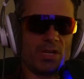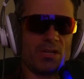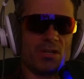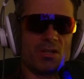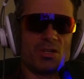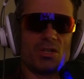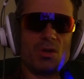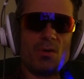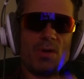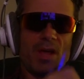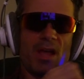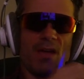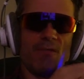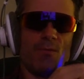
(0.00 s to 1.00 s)
don't
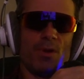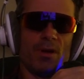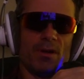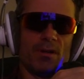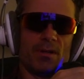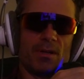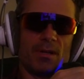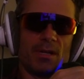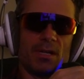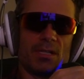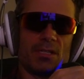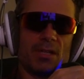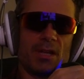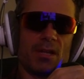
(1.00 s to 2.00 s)
have one. It's
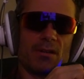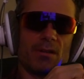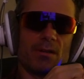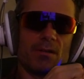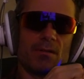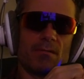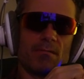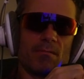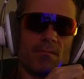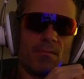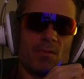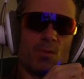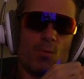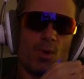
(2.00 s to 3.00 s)
like
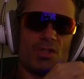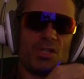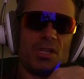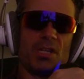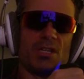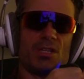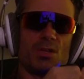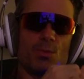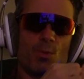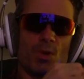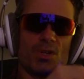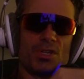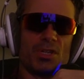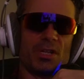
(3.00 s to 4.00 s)
the worse it is, the
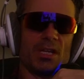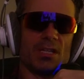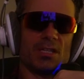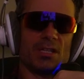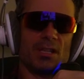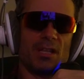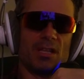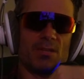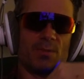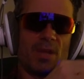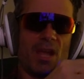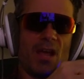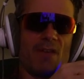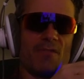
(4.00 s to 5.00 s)
worse it is. The less we
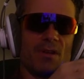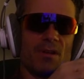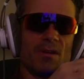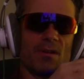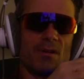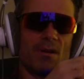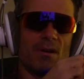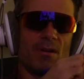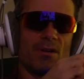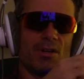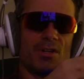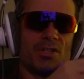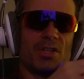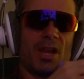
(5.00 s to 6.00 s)
have a
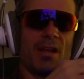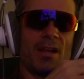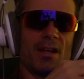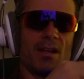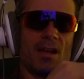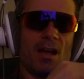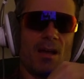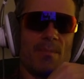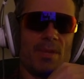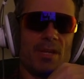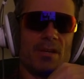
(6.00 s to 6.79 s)
understanding, common,